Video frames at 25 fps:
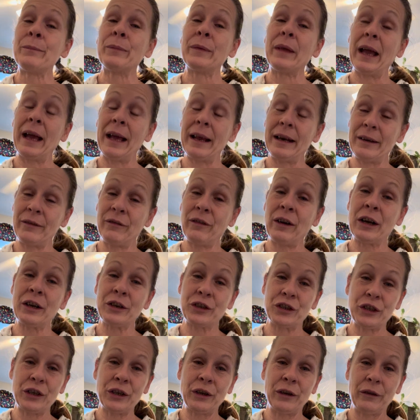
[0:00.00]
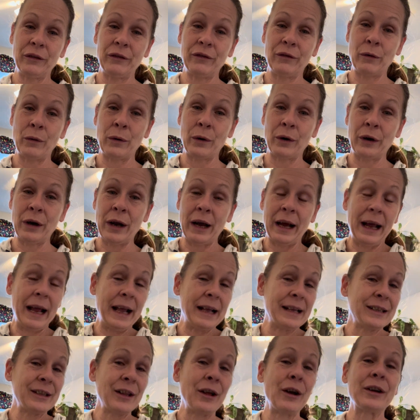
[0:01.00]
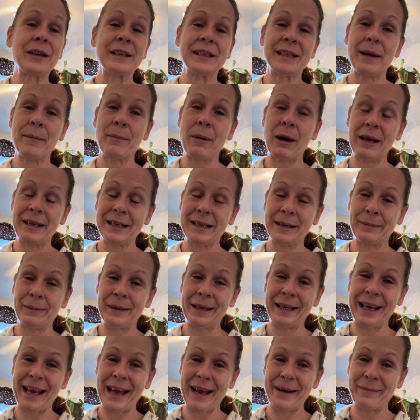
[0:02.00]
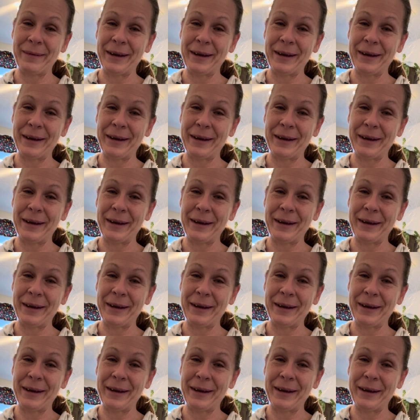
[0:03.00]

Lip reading: and functional for as long as I possibly can.